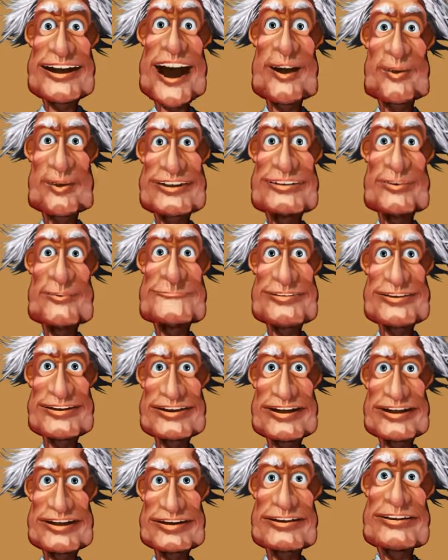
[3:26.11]
arguments
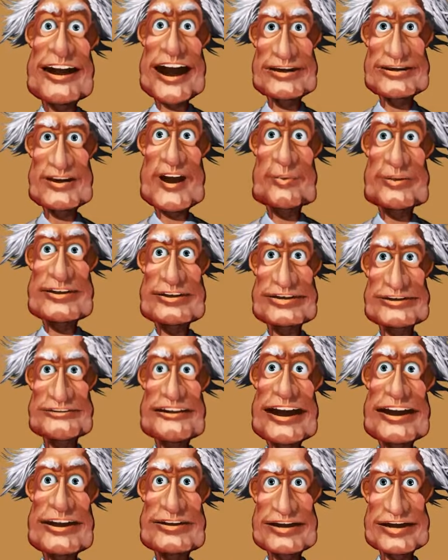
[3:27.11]
is not only
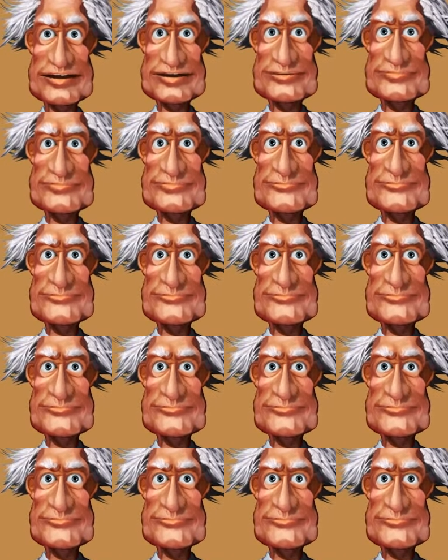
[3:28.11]
valid,